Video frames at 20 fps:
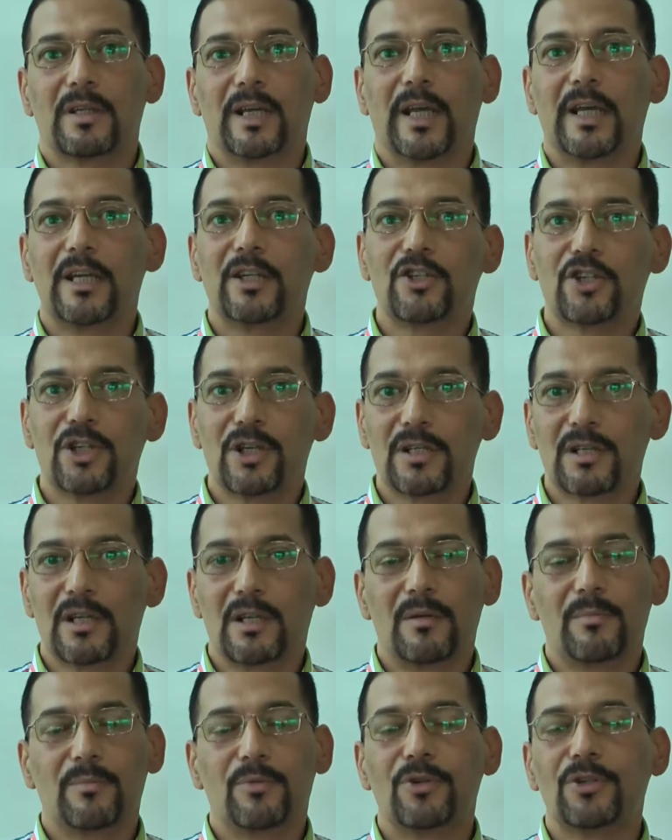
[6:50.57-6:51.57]
Age is
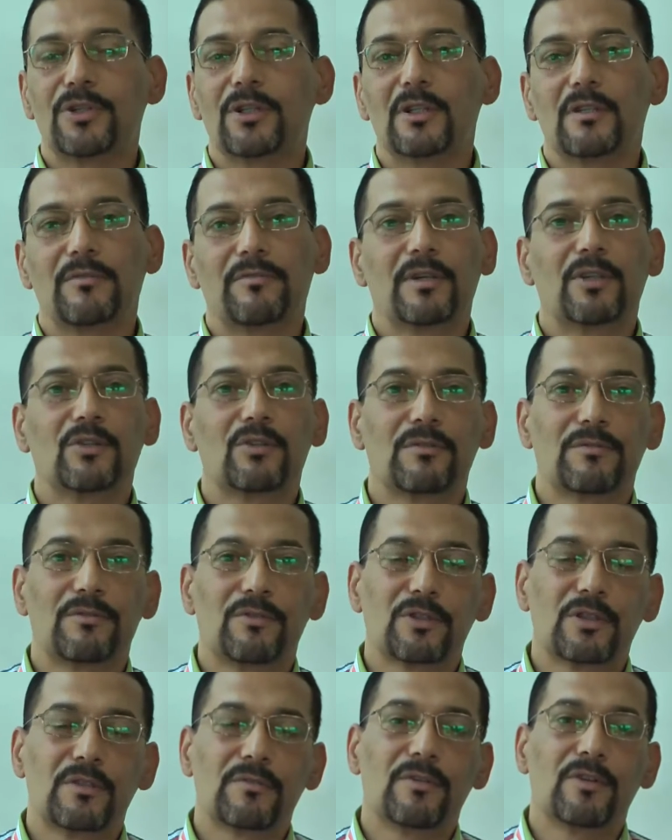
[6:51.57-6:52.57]
an important factor
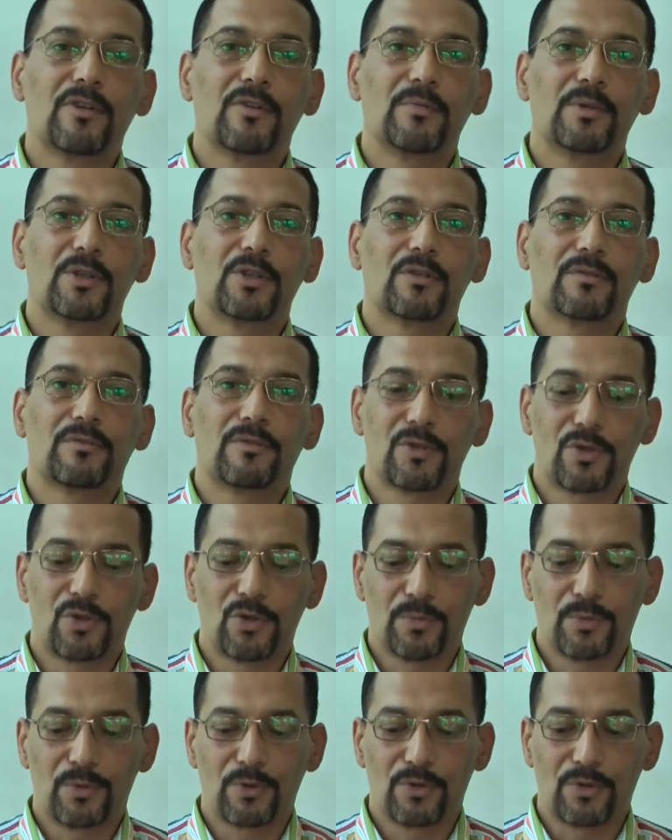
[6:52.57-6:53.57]
for development of
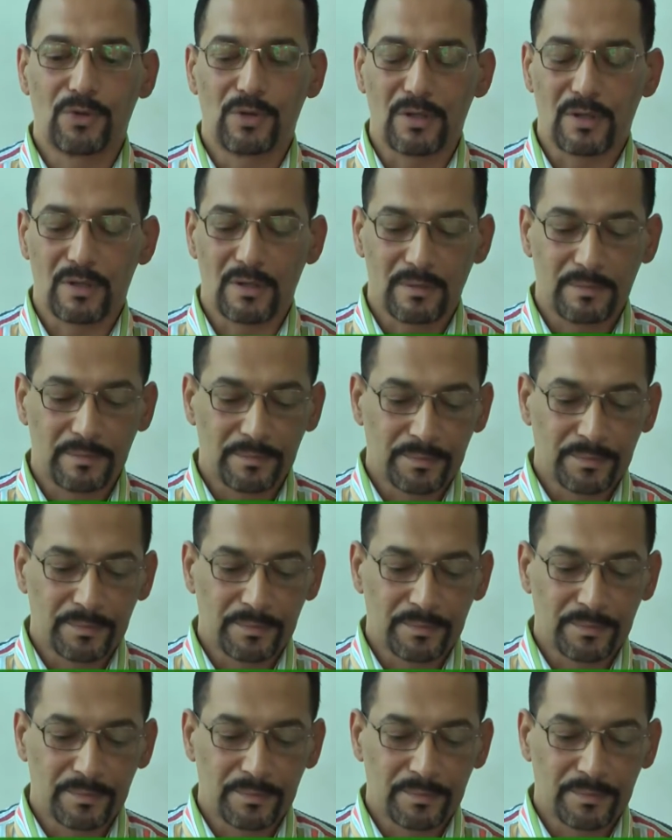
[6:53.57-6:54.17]
osteoporosis.